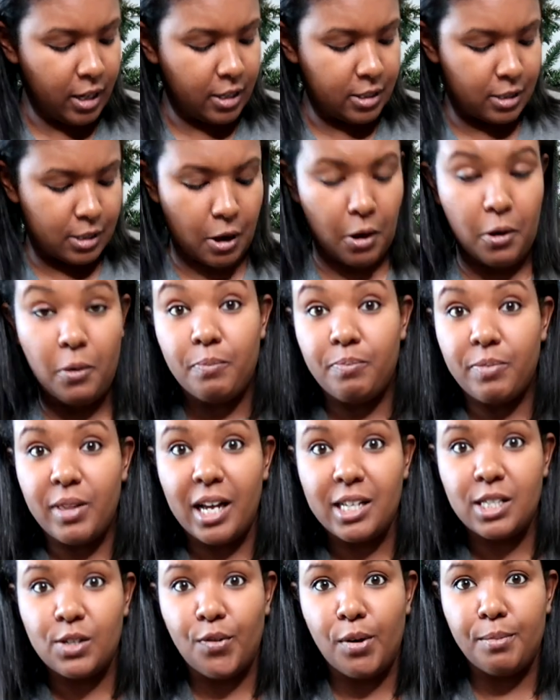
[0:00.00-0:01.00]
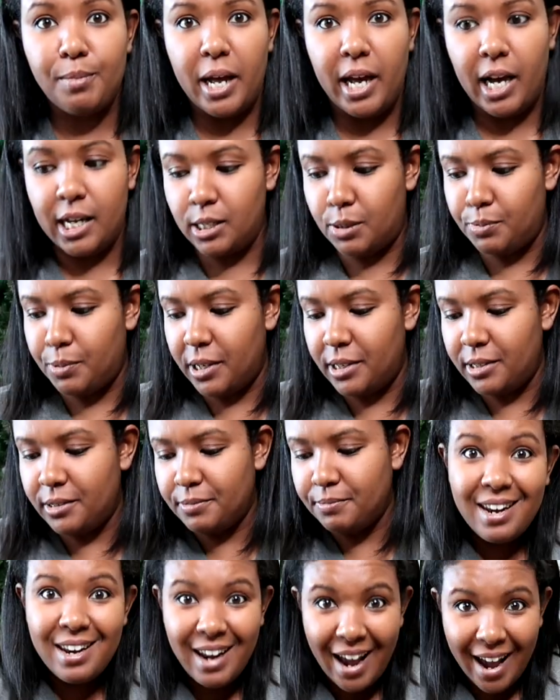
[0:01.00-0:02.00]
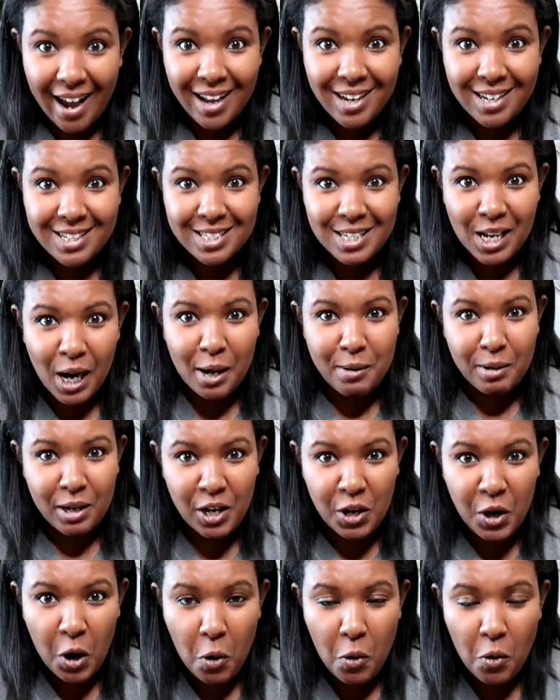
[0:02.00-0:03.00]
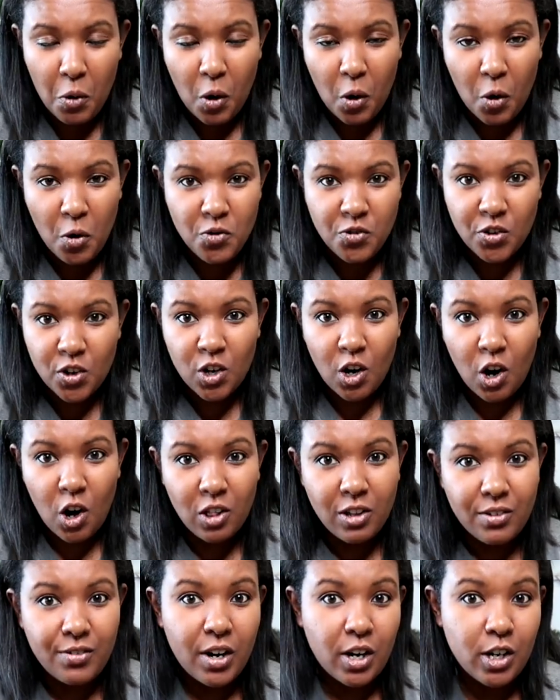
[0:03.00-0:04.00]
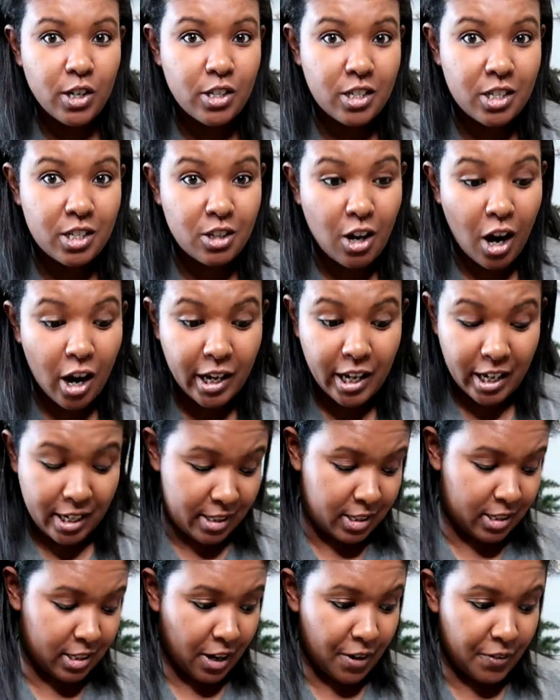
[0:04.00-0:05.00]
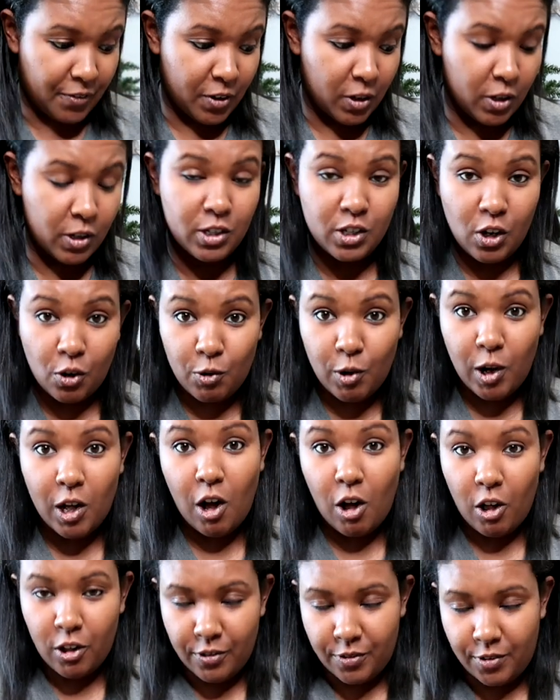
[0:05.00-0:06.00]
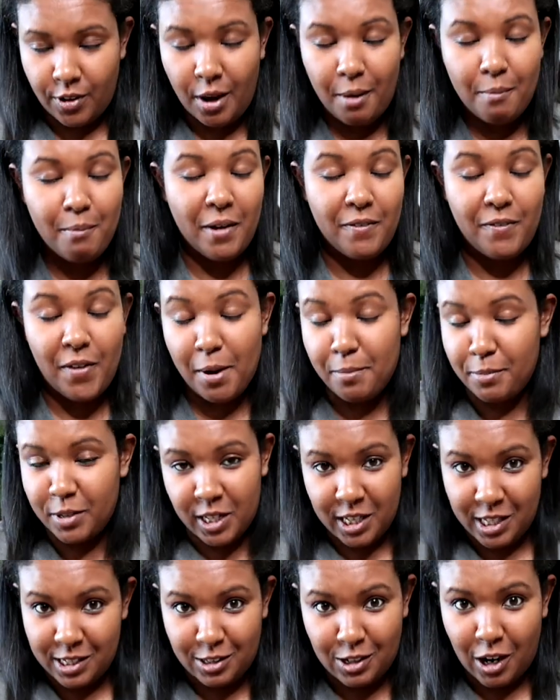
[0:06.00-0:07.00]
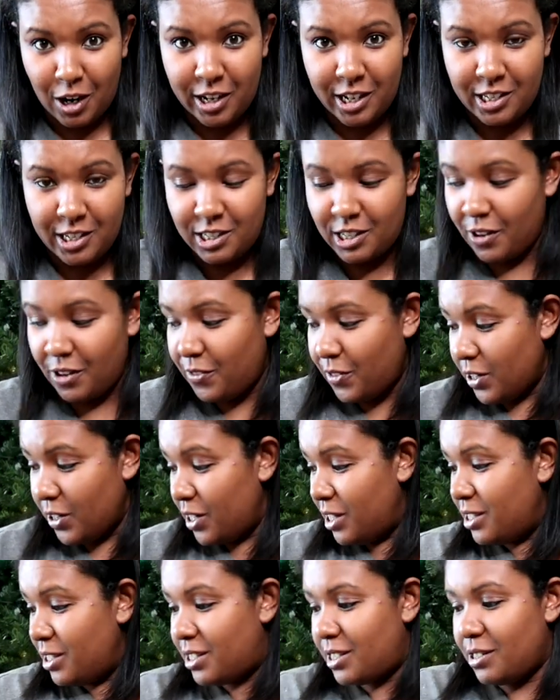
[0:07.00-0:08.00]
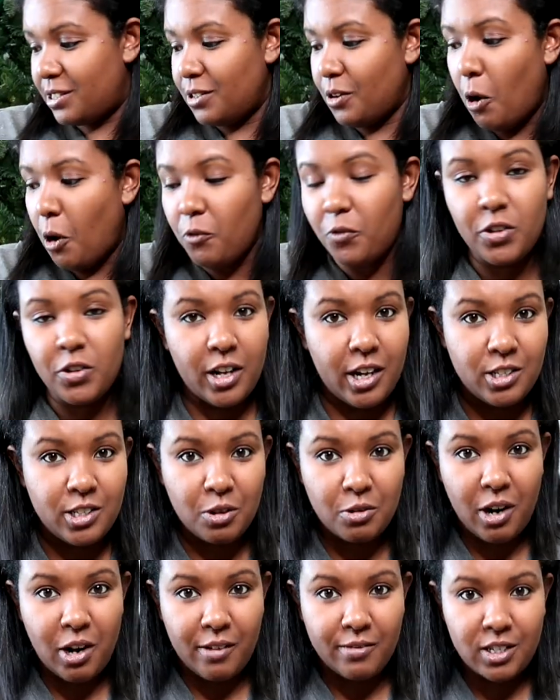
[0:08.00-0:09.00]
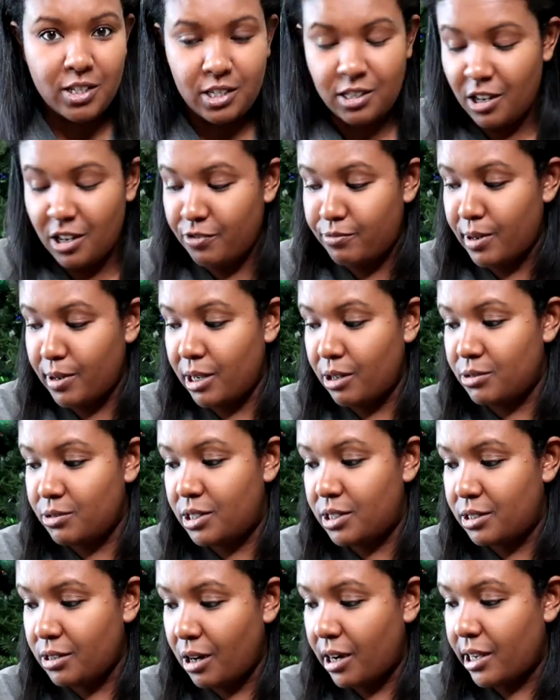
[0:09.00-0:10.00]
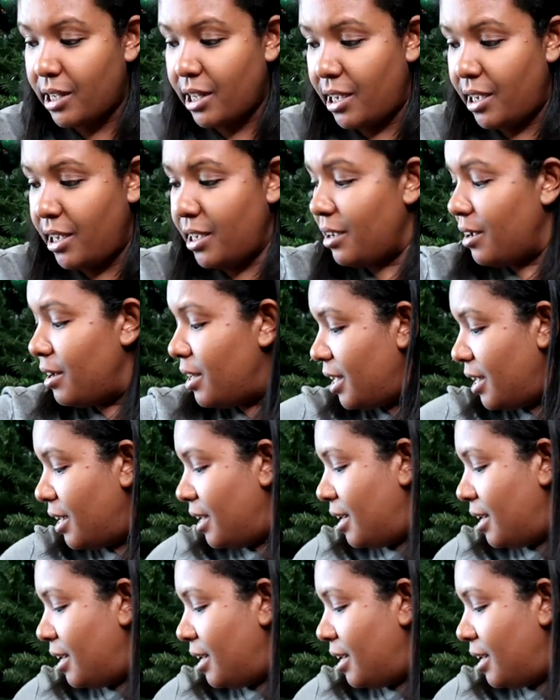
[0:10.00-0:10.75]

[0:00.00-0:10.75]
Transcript: So that's for my husband. Next, I'm gonna go over all of our stocking stuffers, well, all of my family's stocking stuffers. Hopefully I don't have to stuff my own stocking.